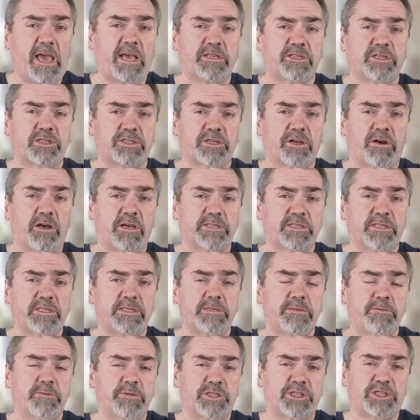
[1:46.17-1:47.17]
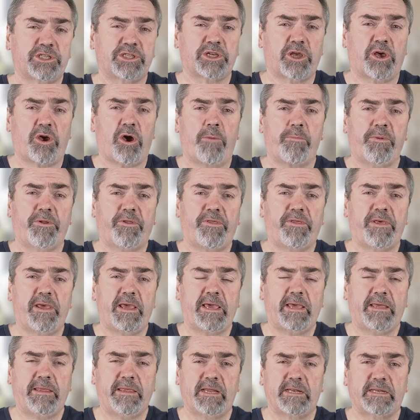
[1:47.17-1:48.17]
exercises, which is a common
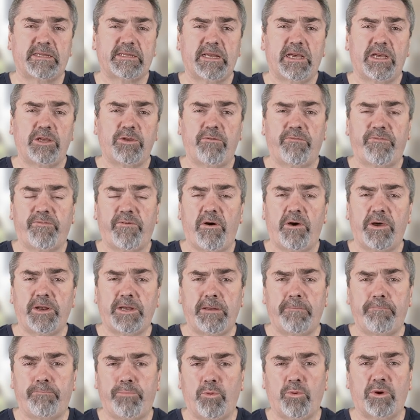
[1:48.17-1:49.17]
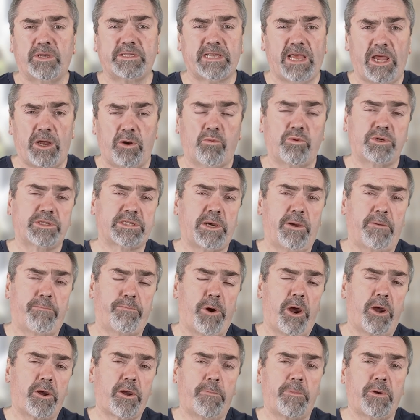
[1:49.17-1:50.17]
thing that uh, you'll find in books and also in
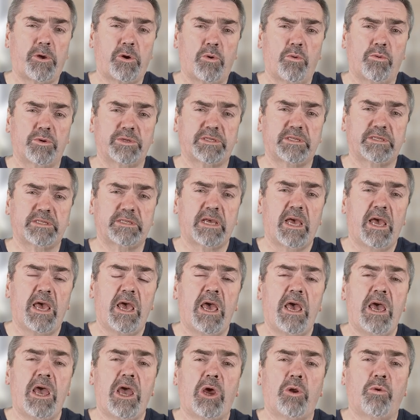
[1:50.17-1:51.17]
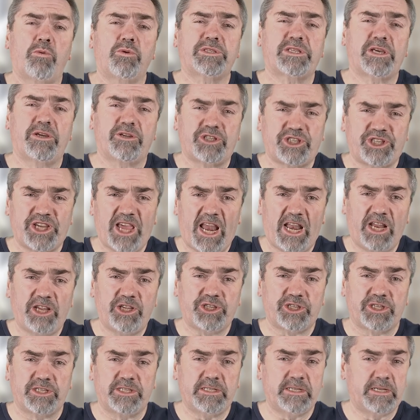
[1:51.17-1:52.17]
programming courses, and also
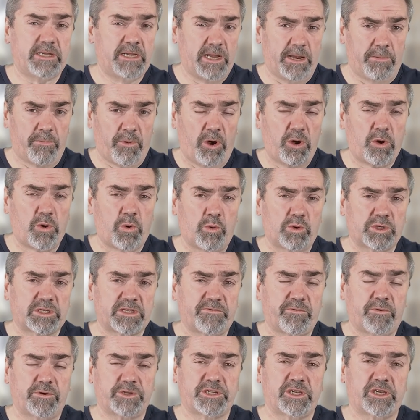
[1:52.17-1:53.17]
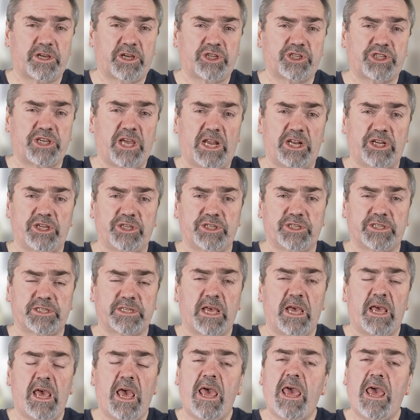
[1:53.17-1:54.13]
challenges. In my course, I've also got challenges.